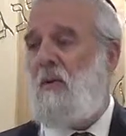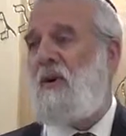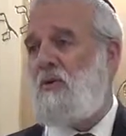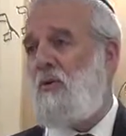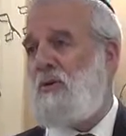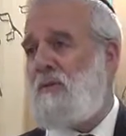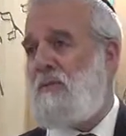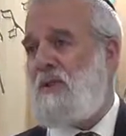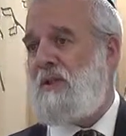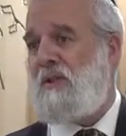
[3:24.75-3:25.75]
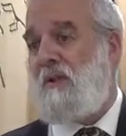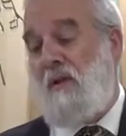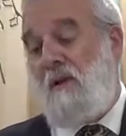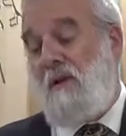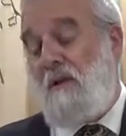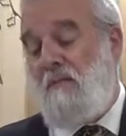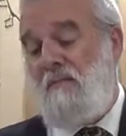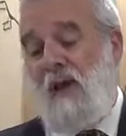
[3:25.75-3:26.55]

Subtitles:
way Judaism sees it.